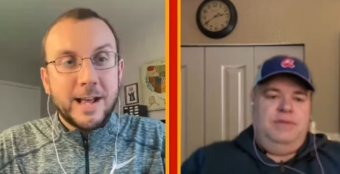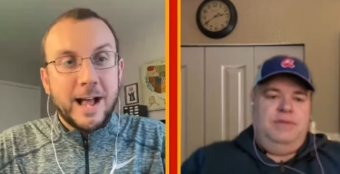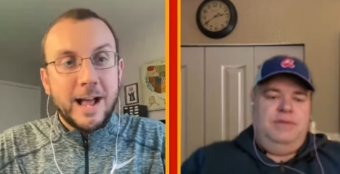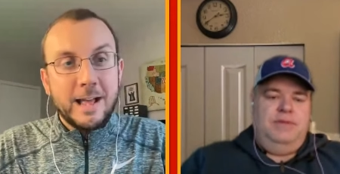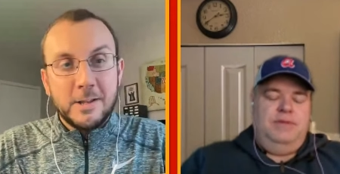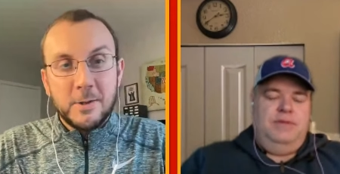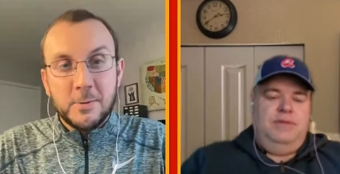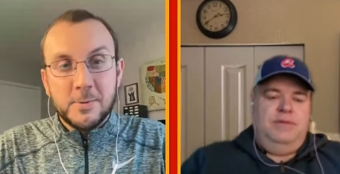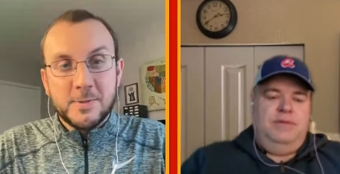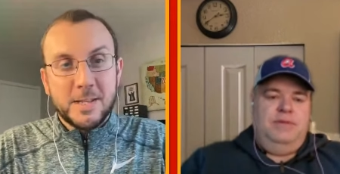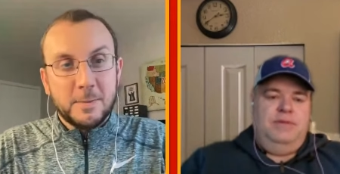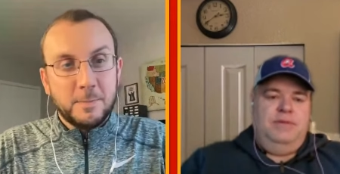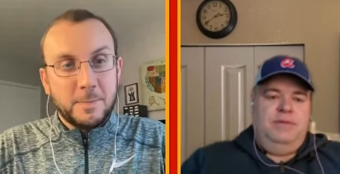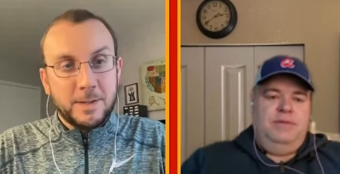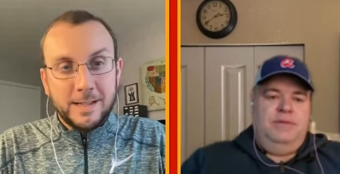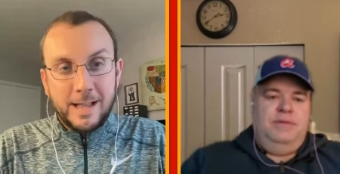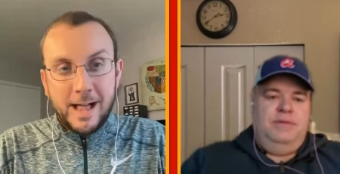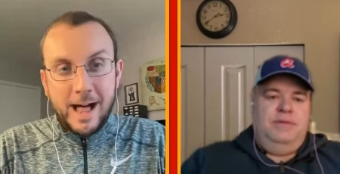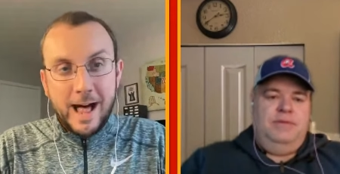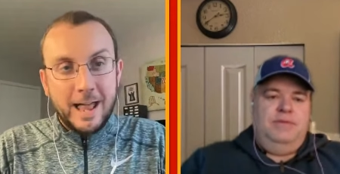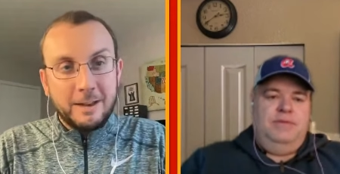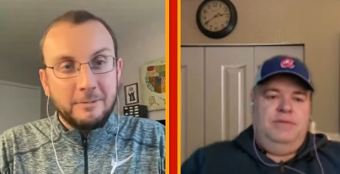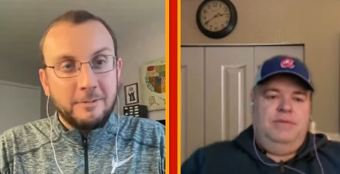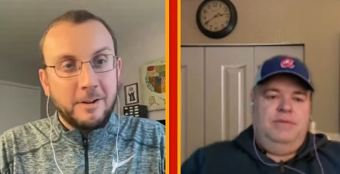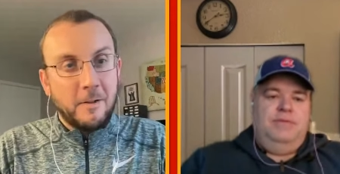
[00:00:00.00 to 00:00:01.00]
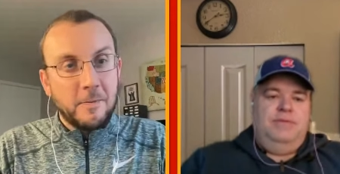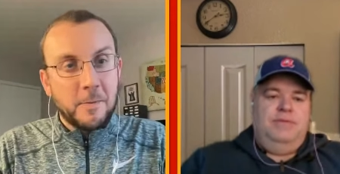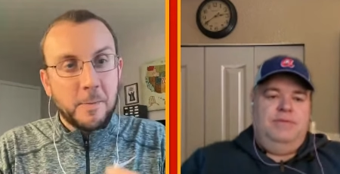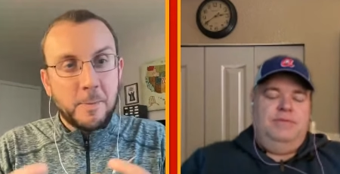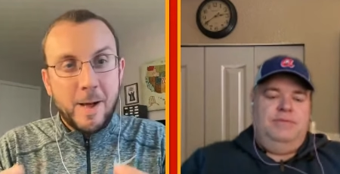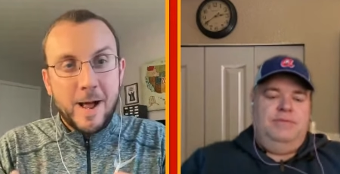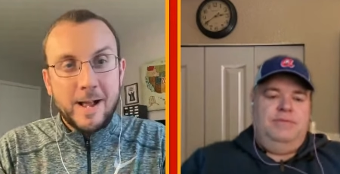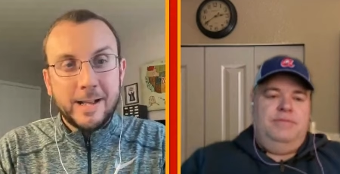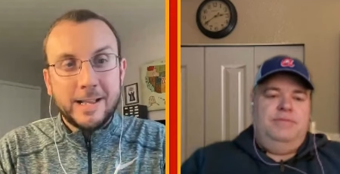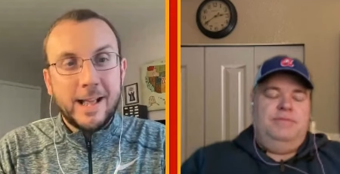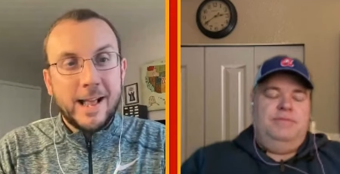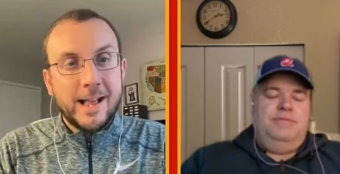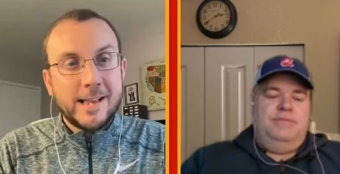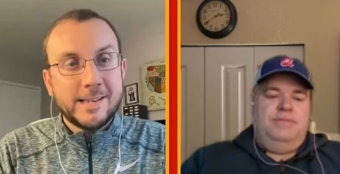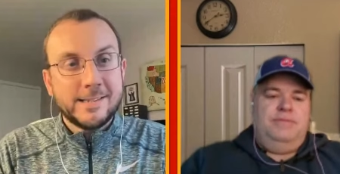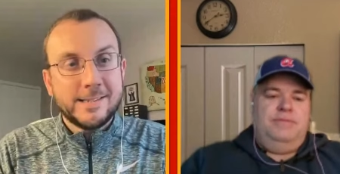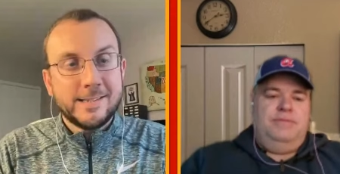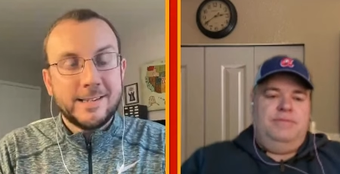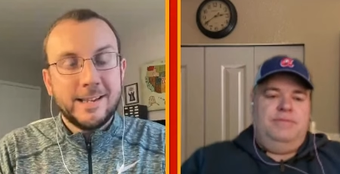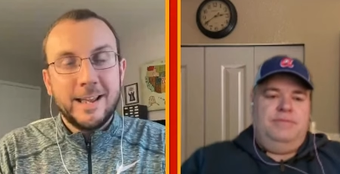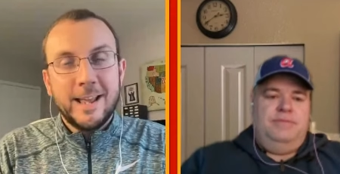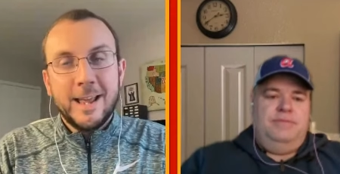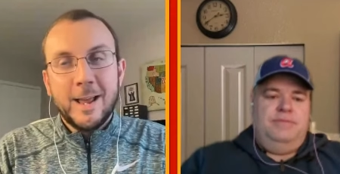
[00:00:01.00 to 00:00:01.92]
Speaker 1: I use them a lot on the podcast